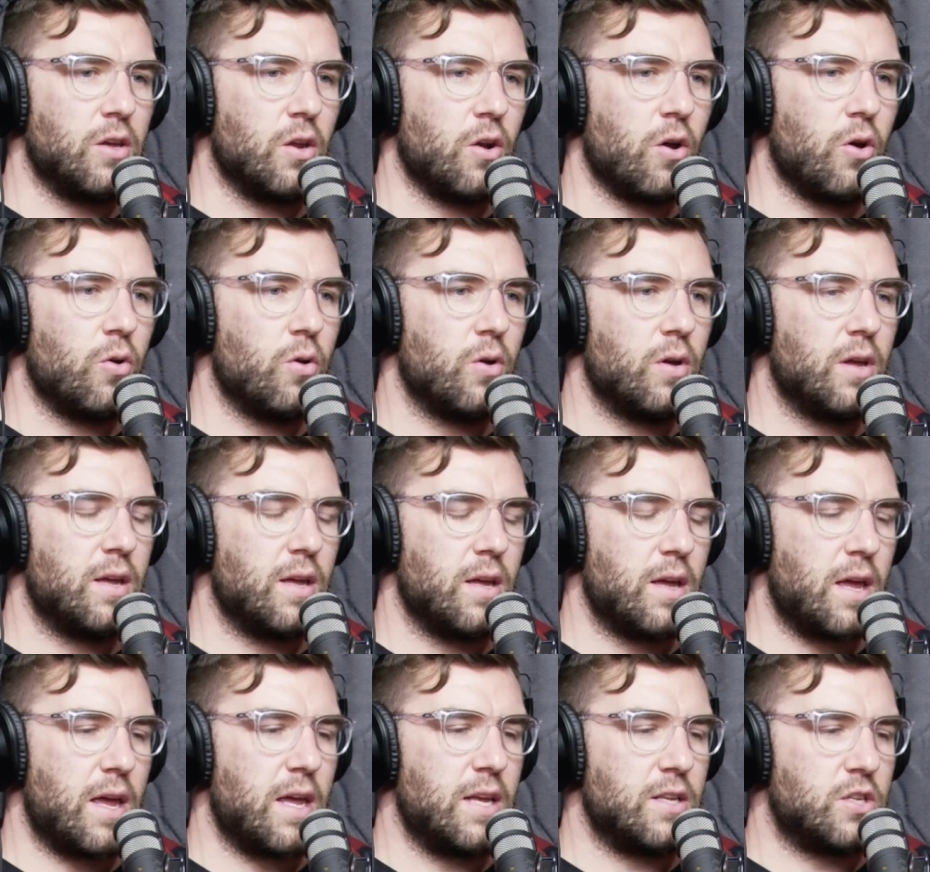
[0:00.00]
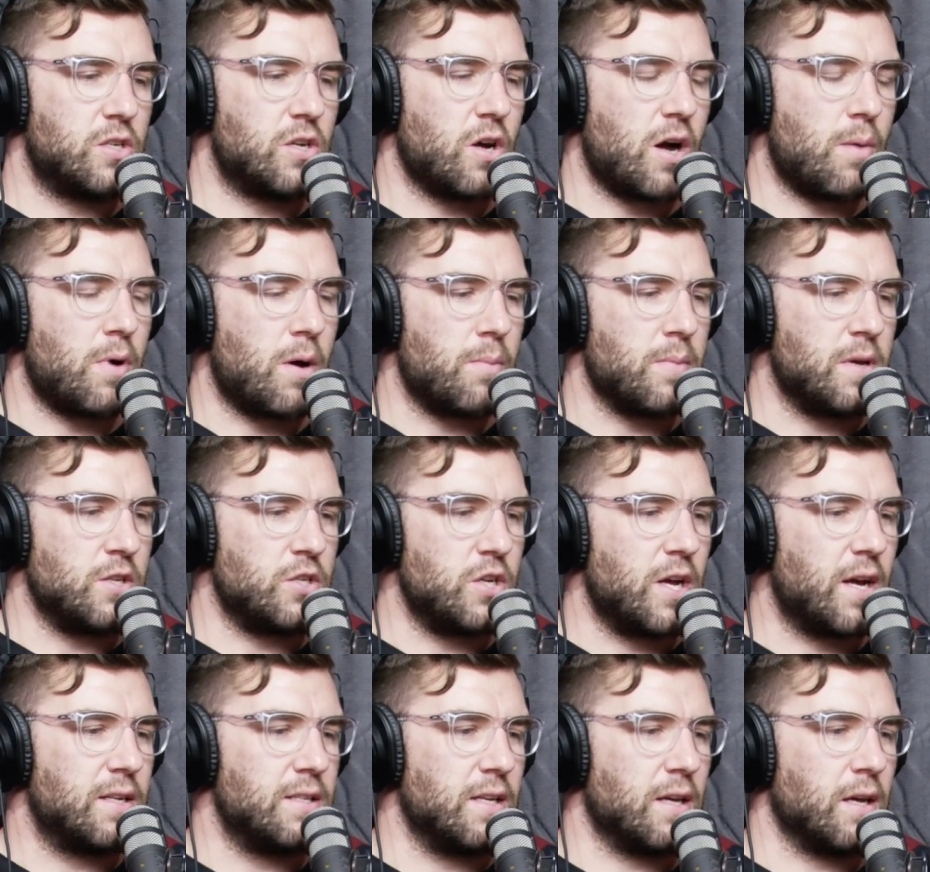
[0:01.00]
know, each time I'm
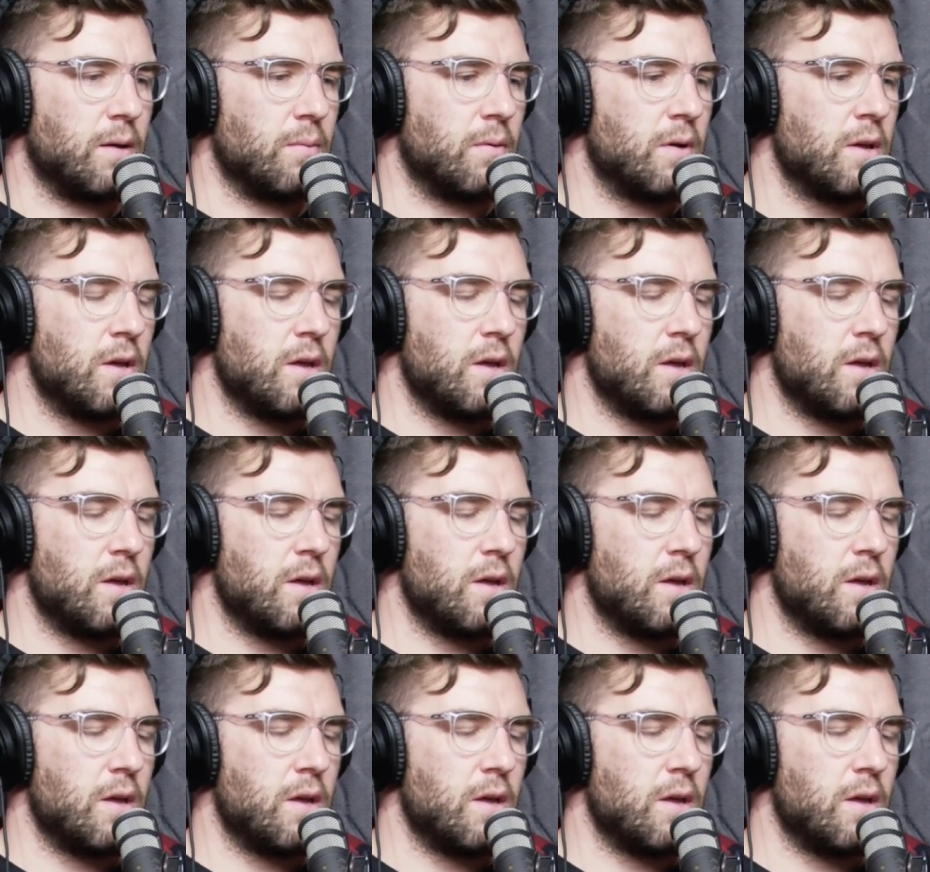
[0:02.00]
injecting,